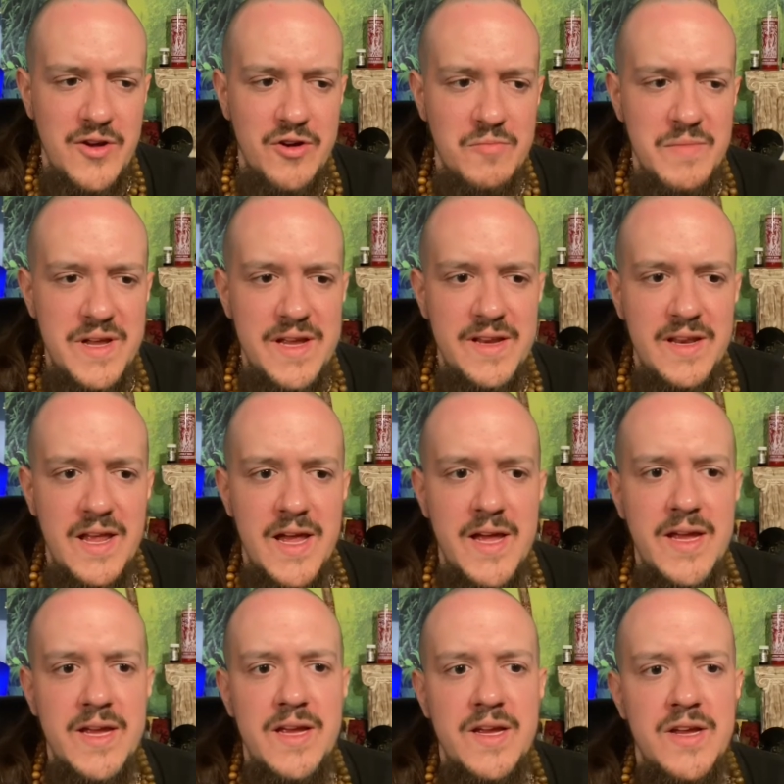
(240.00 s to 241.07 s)
don't mean
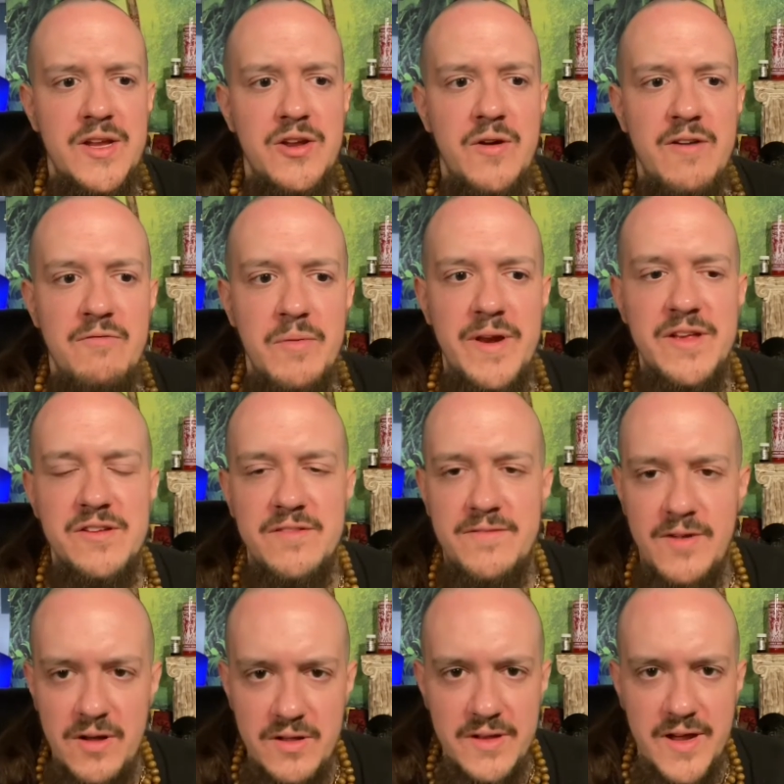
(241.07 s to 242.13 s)
like, you know, everybody has to
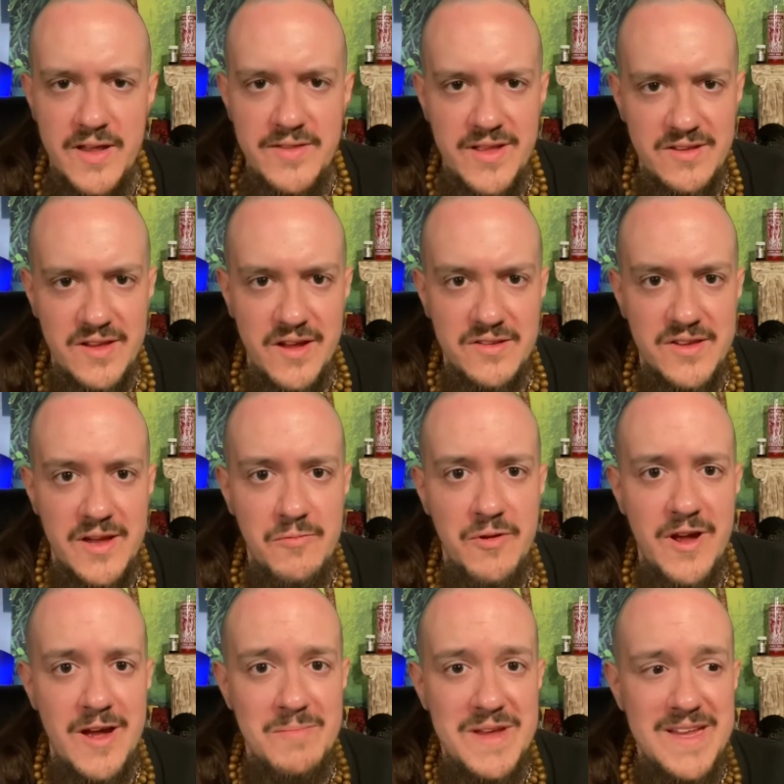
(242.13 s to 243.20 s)
fall in line the exact same way.
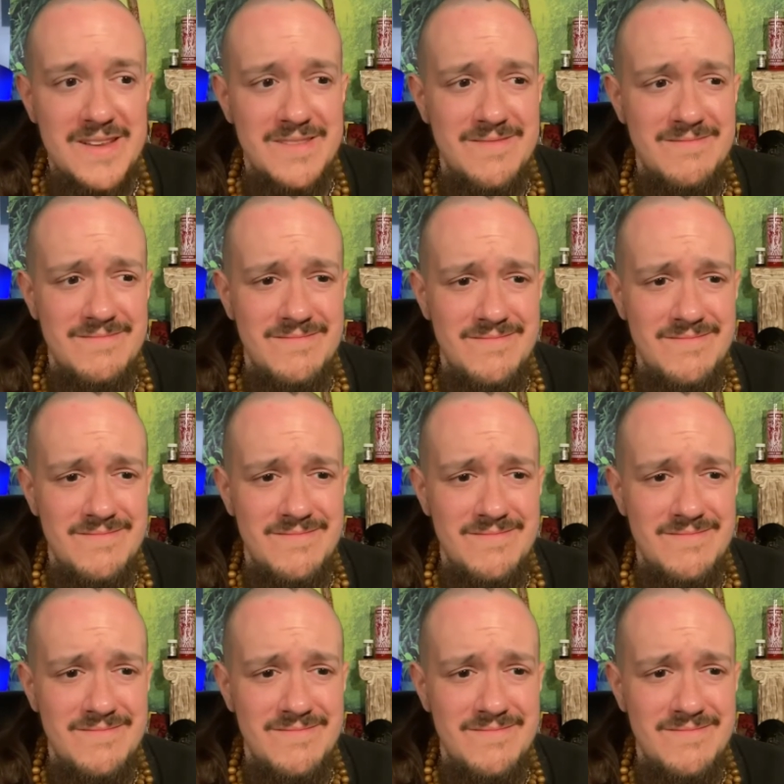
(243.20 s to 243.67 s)
I mean,